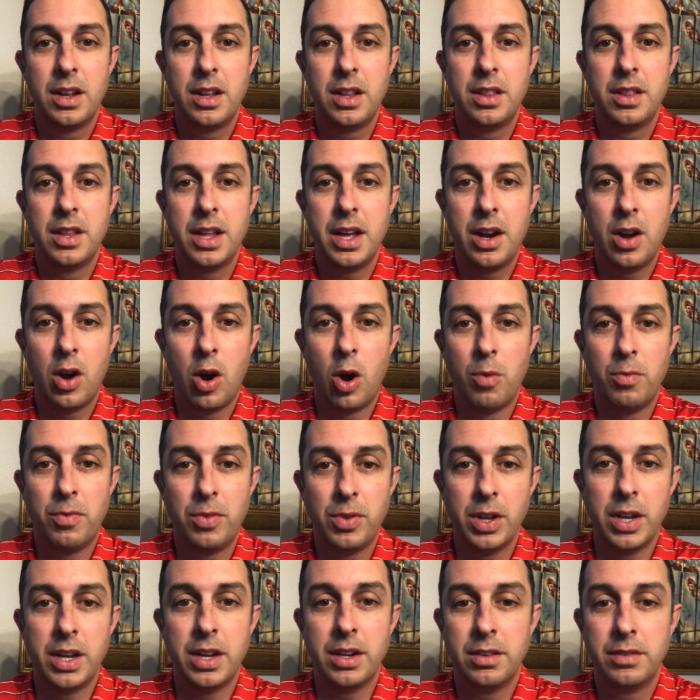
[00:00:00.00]
then
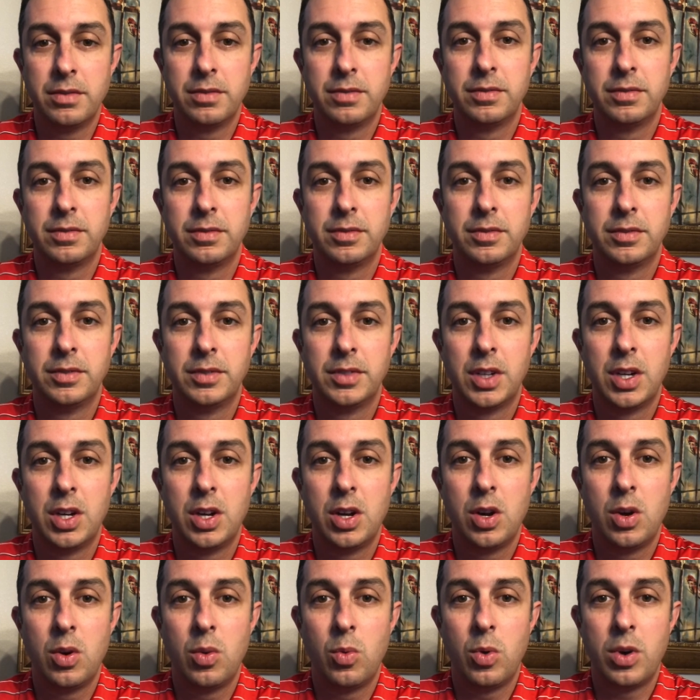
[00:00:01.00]
hopefully
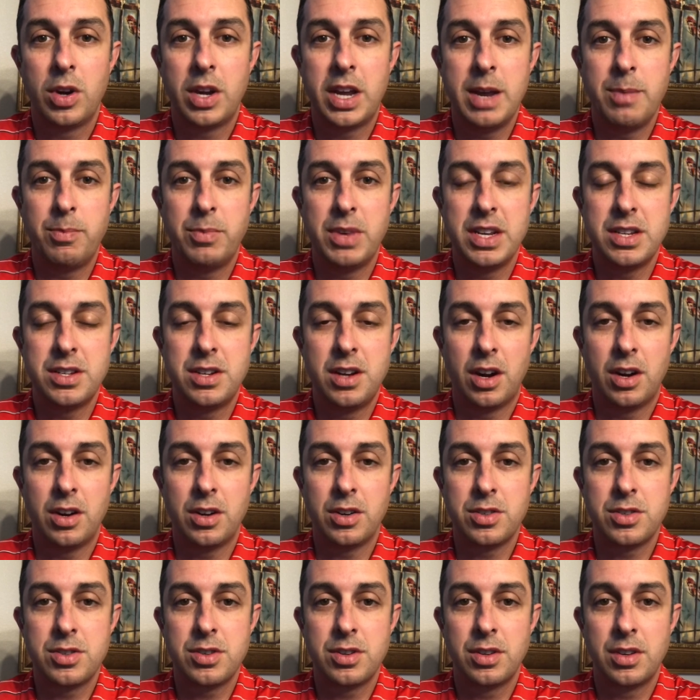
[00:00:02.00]
we'll keep these
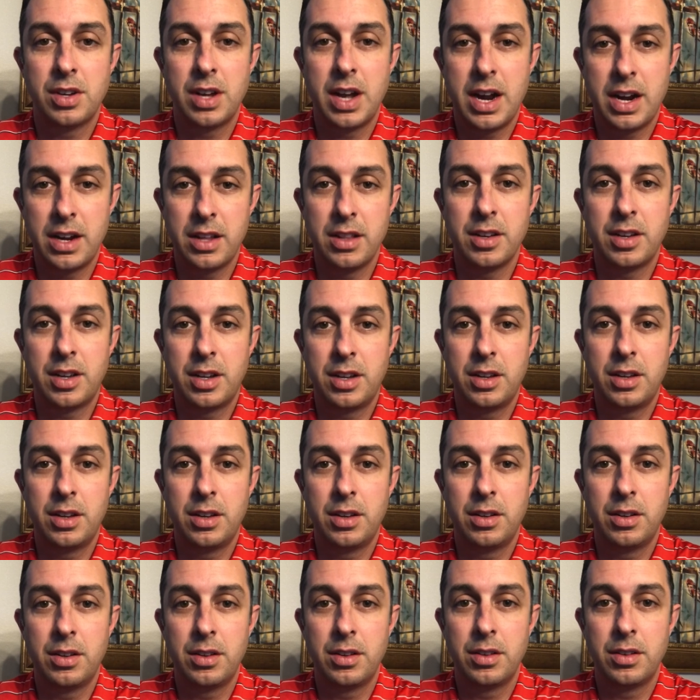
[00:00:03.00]
dogs out of the
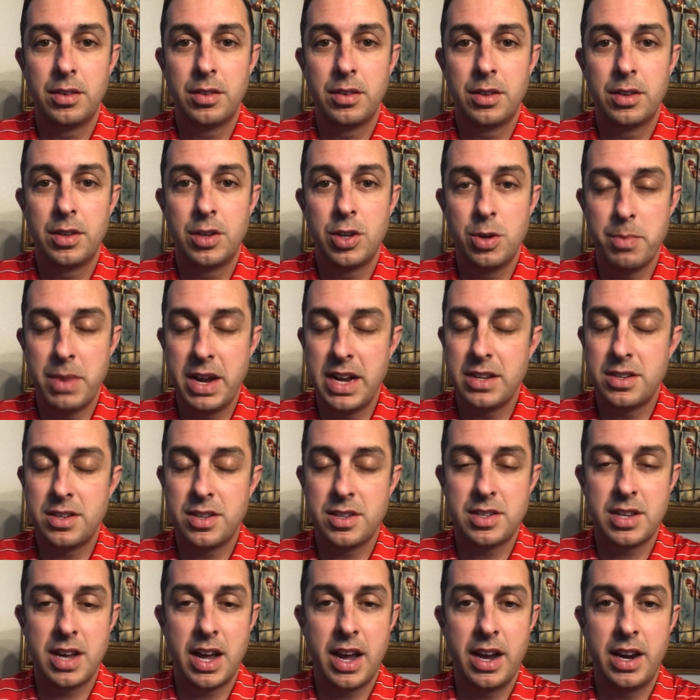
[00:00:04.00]
humane
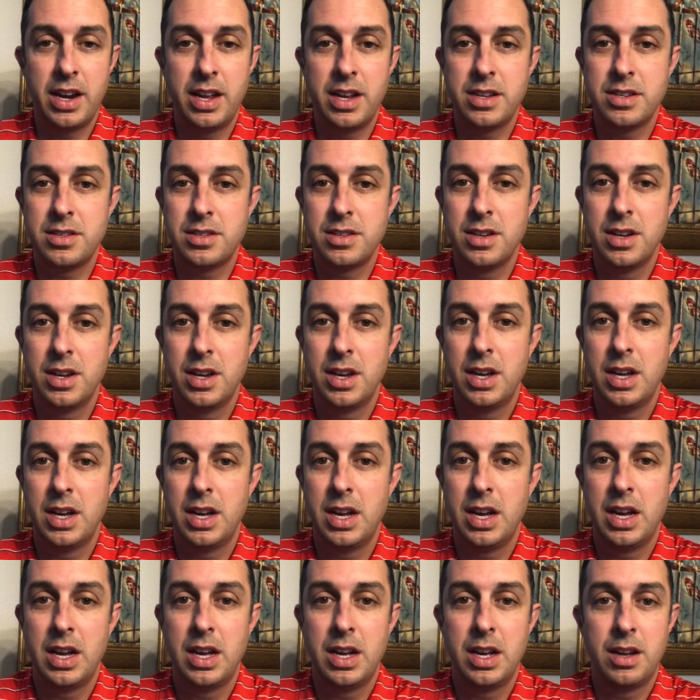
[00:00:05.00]
societies,
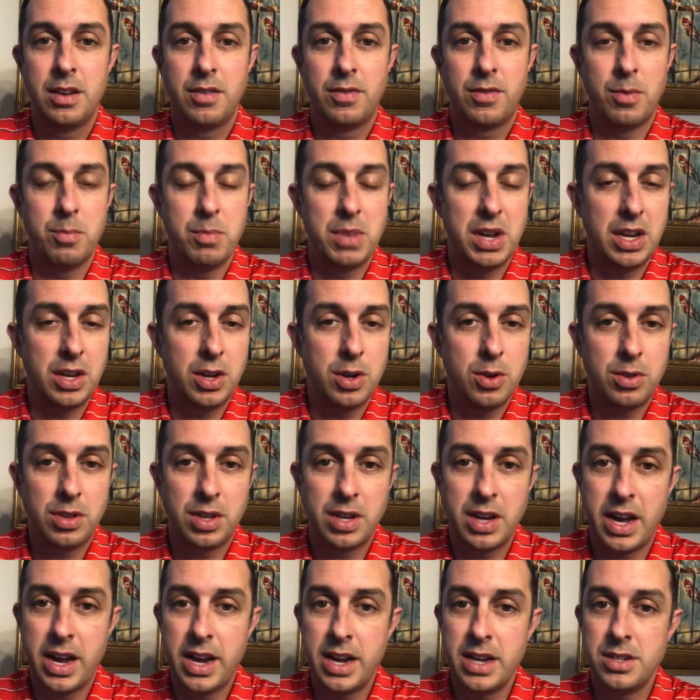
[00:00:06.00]
from being
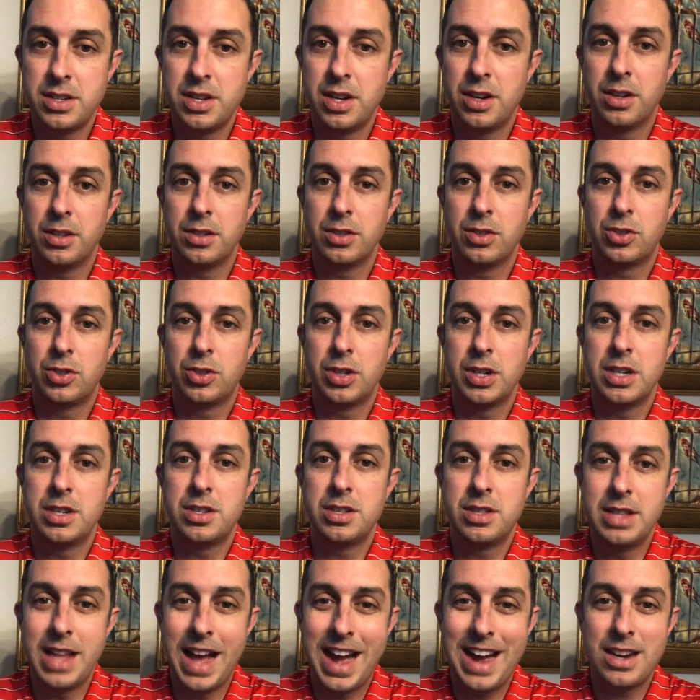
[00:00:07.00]
euthanized and on the streets.
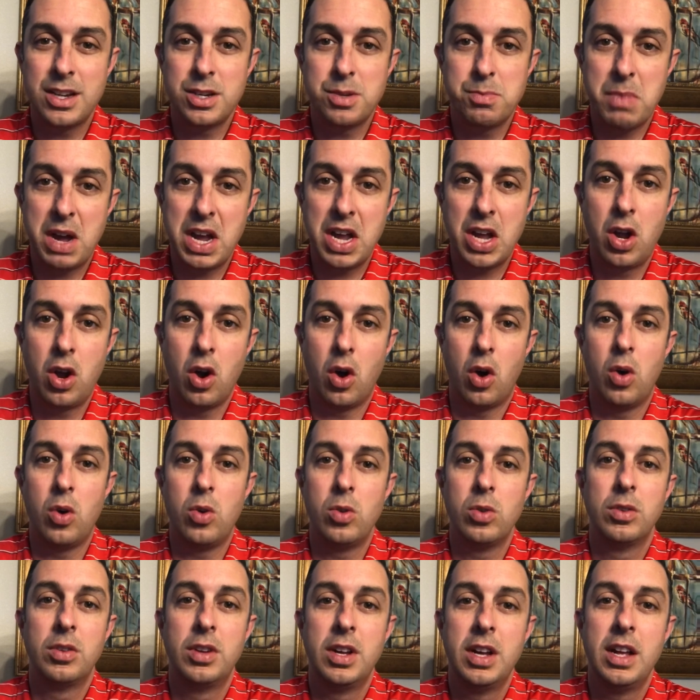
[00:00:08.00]
That is my goal.
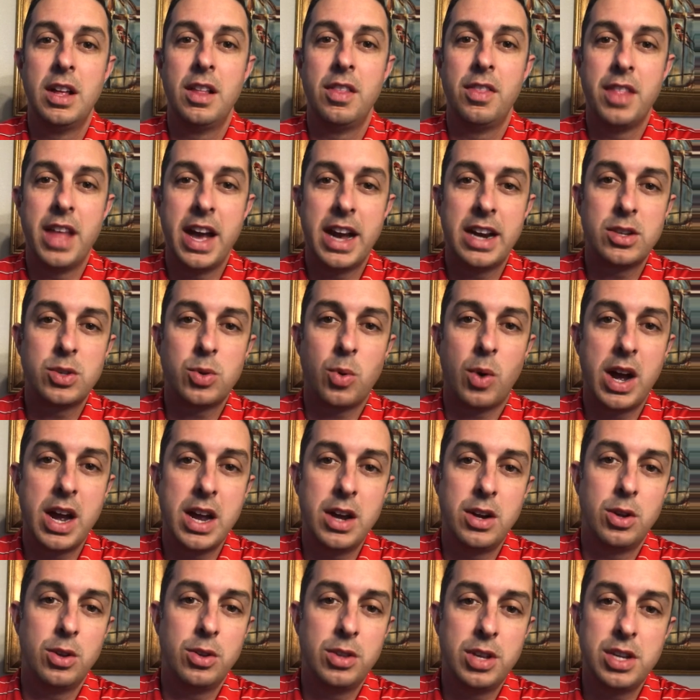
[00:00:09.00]
That is why I
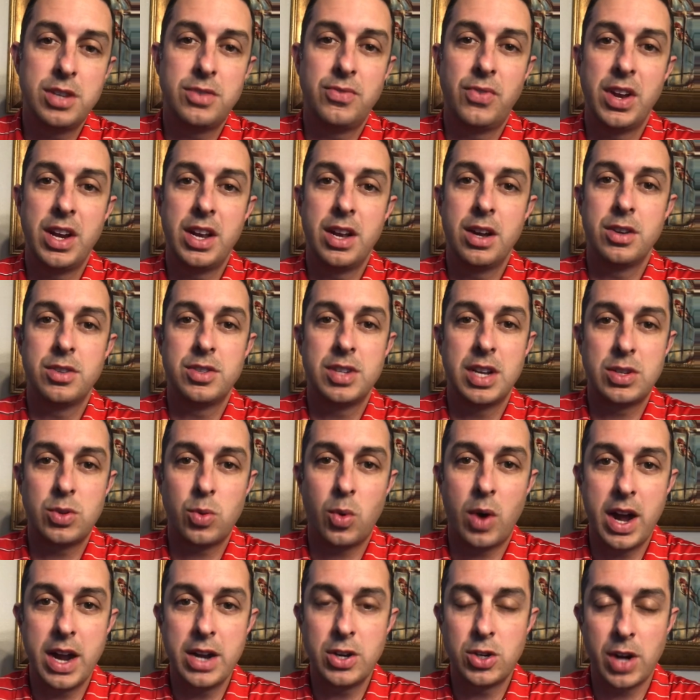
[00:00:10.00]
do these videos. That's
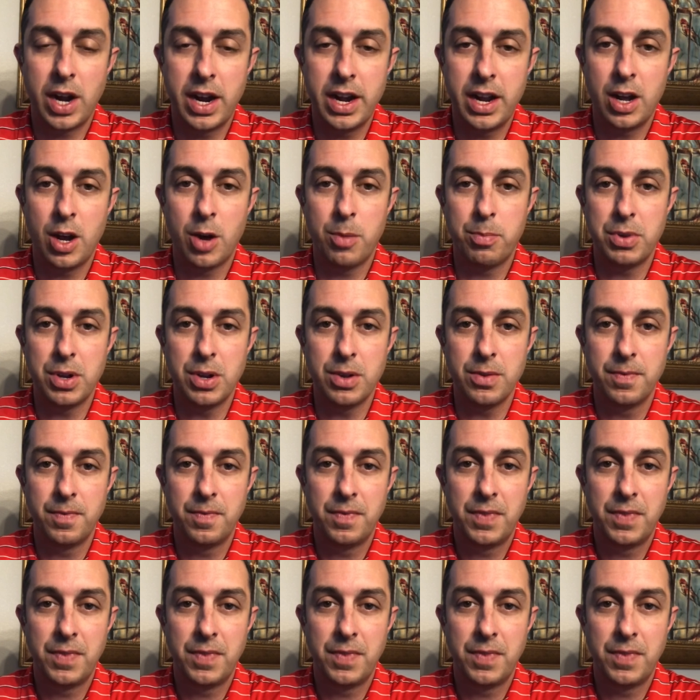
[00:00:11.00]
why I try to help you.